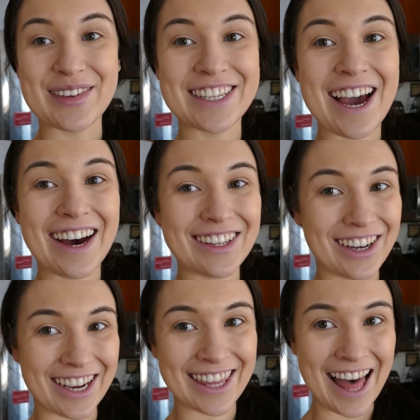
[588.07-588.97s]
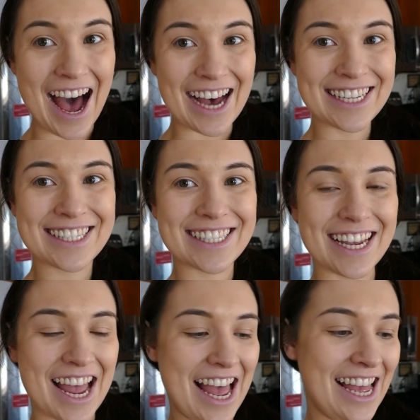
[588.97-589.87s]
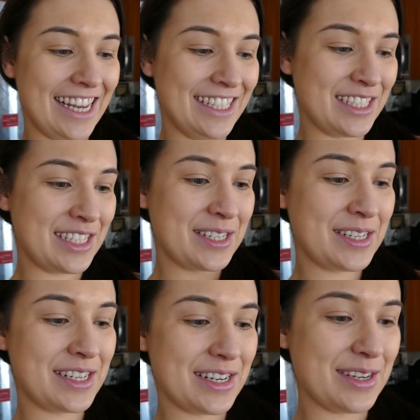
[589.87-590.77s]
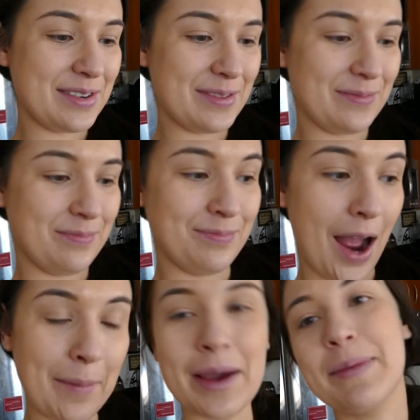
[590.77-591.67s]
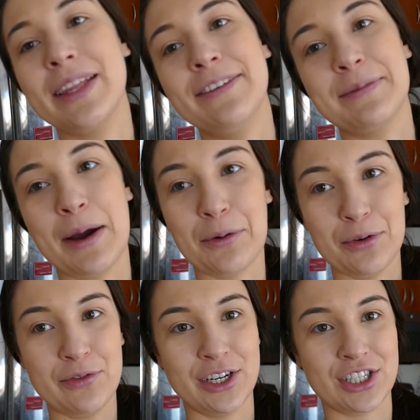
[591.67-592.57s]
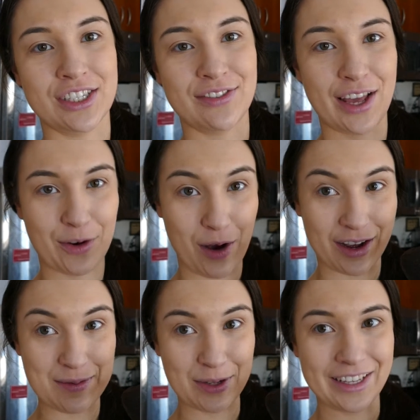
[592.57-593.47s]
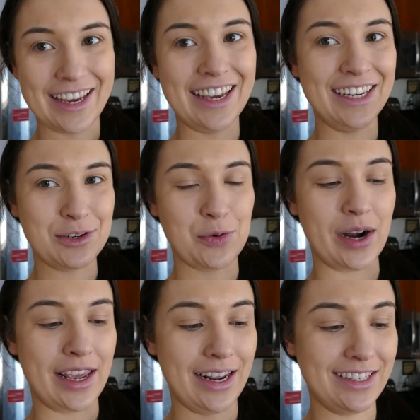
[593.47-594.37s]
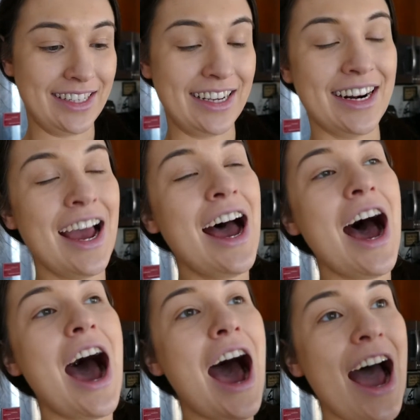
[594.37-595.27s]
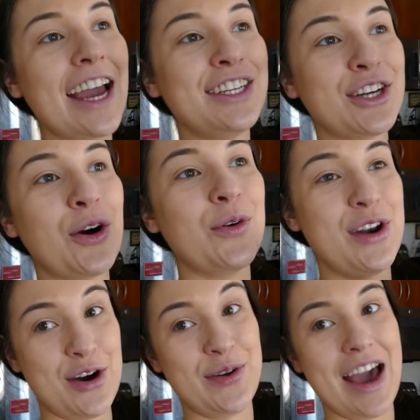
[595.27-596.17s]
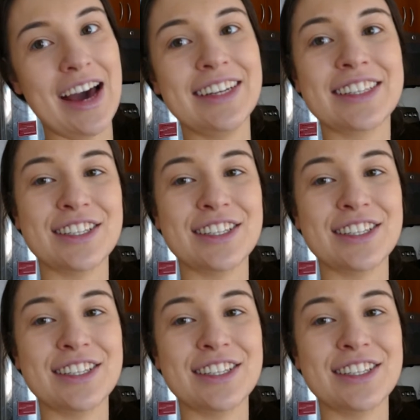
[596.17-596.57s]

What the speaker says: We'll see how long it lasts. And I might be leaving my old version of like guacamole in 2018. I don't know yet.